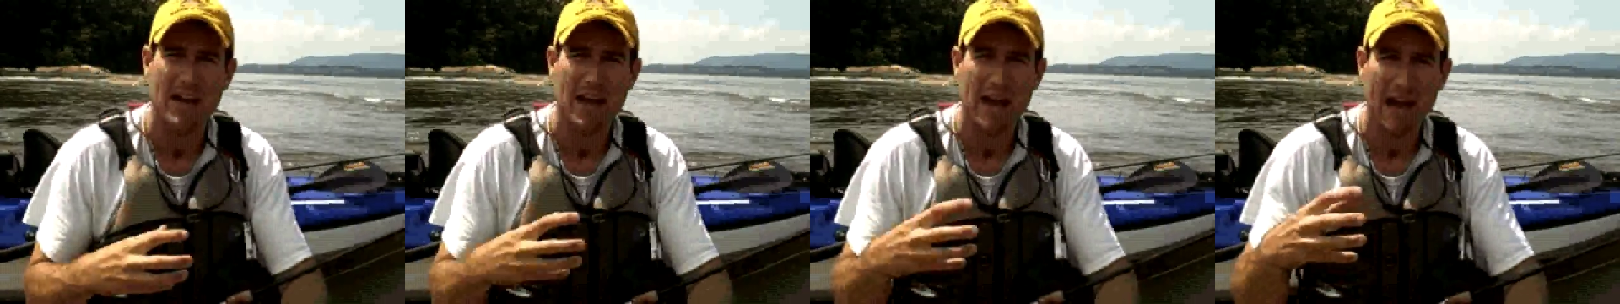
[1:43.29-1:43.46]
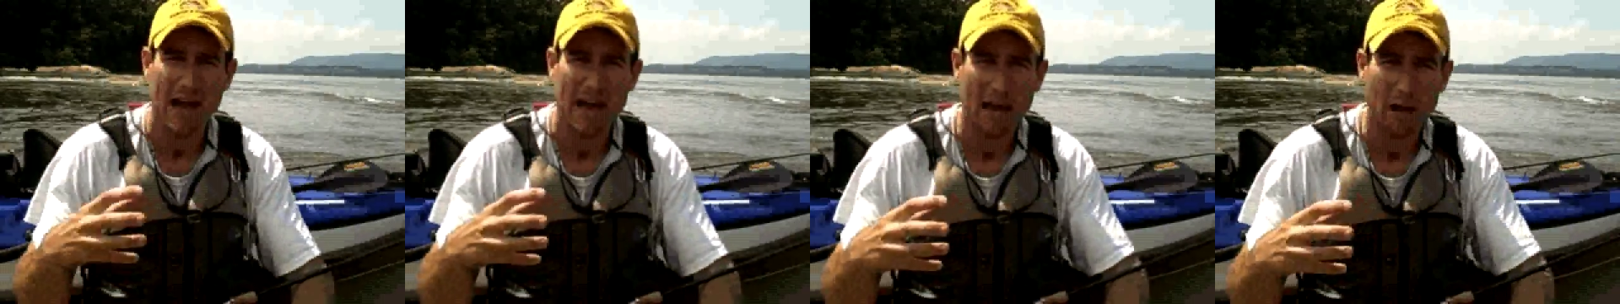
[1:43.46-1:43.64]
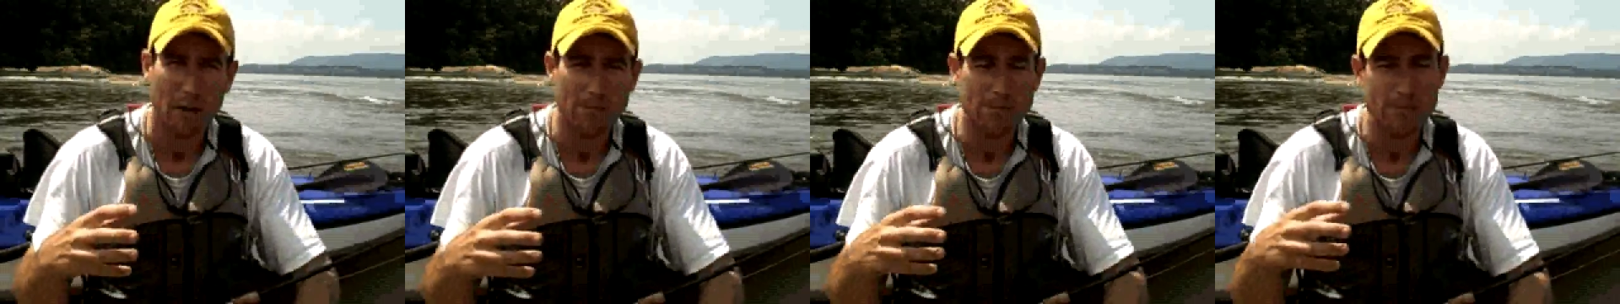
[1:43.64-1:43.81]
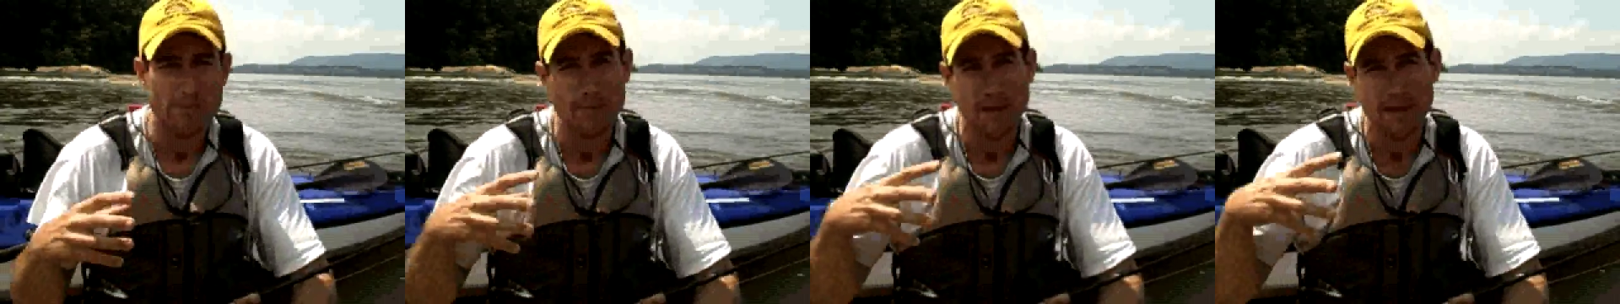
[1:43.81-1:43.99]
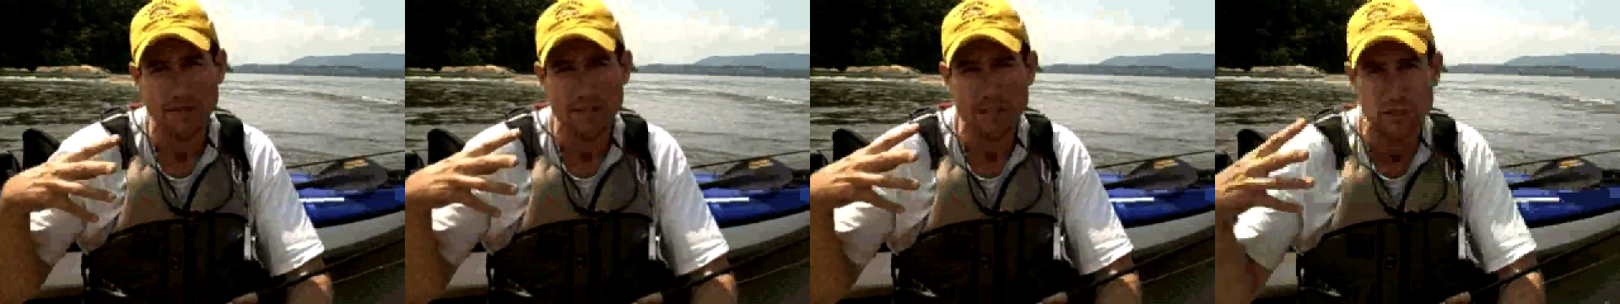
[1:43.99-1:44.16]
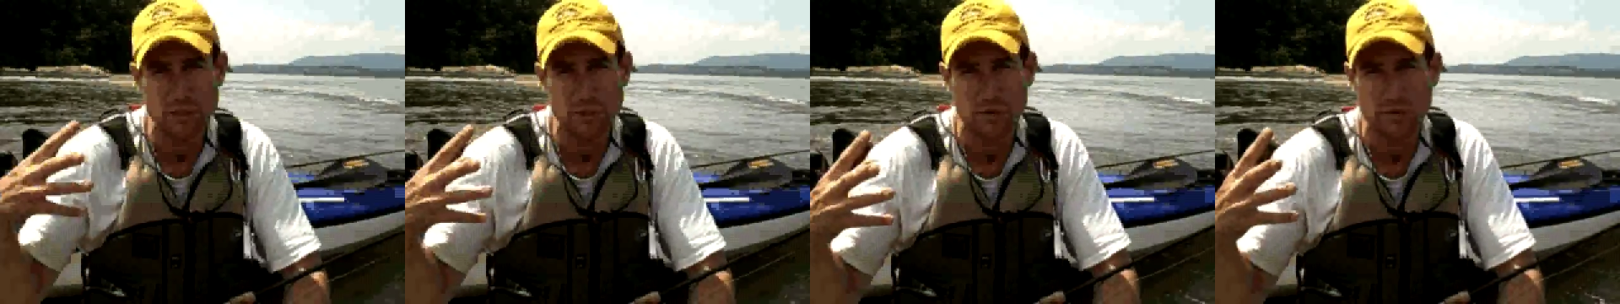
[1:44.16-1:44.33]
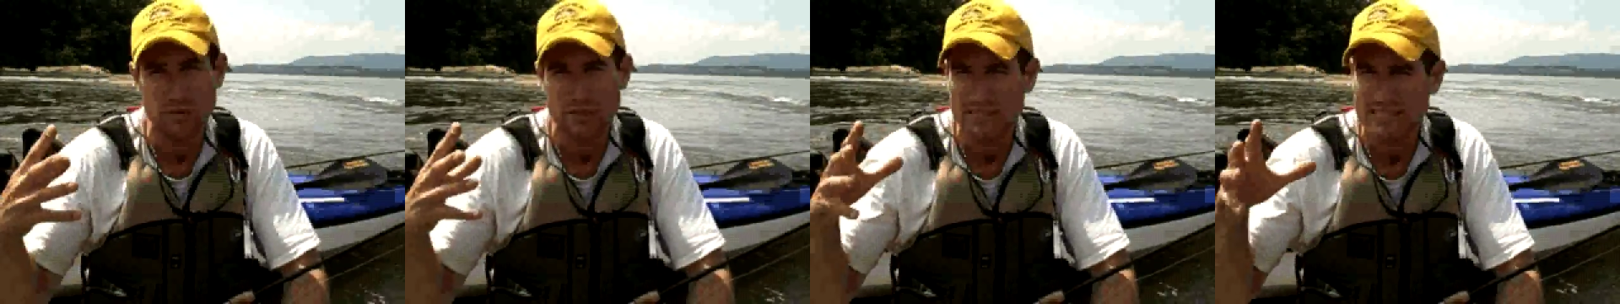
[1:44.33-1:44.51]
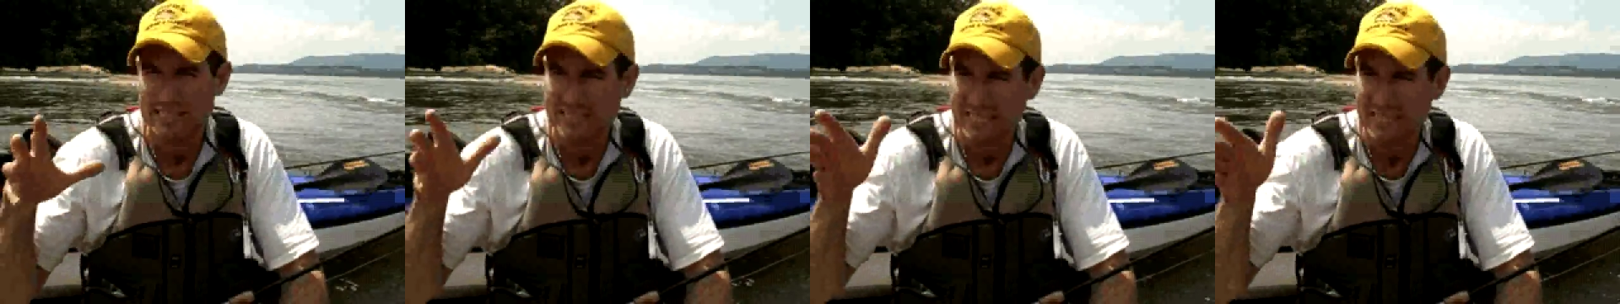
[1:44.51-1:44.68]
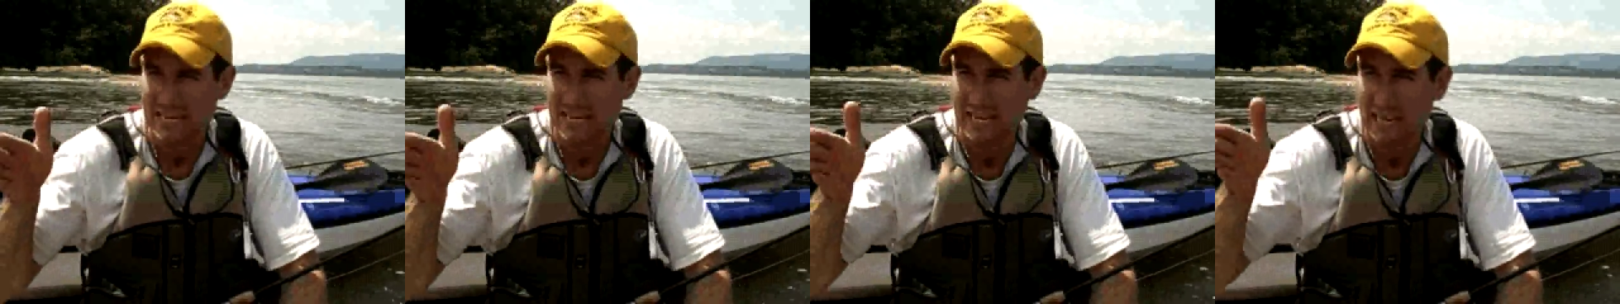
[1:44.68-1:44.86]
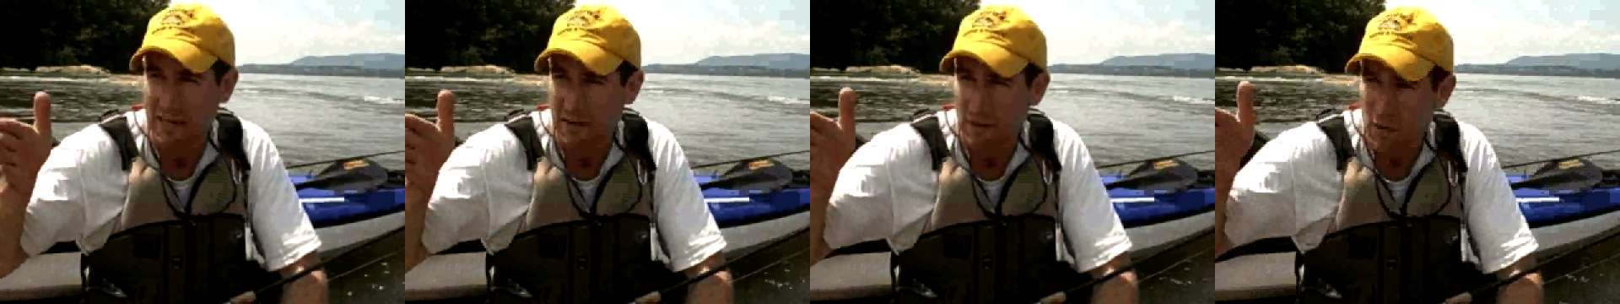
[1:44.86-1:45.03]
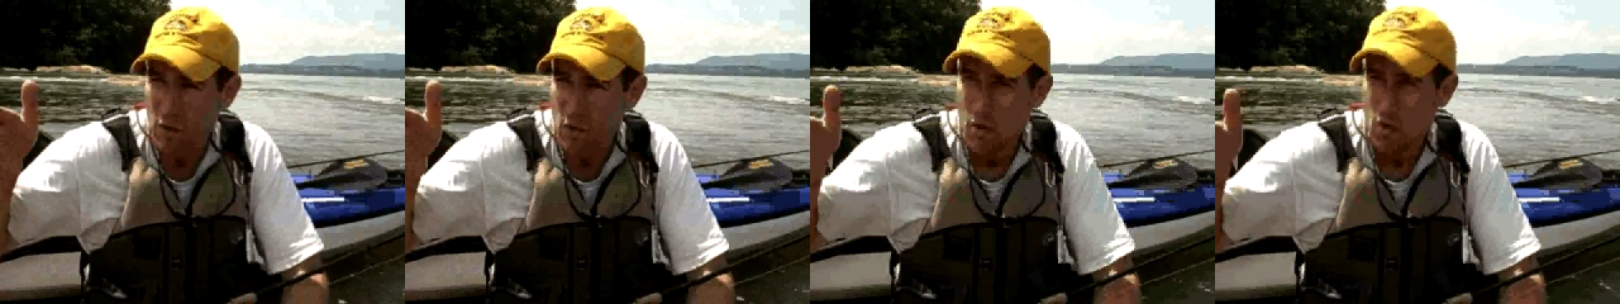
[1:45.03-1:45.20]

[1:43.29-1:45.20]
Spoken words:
helps my students see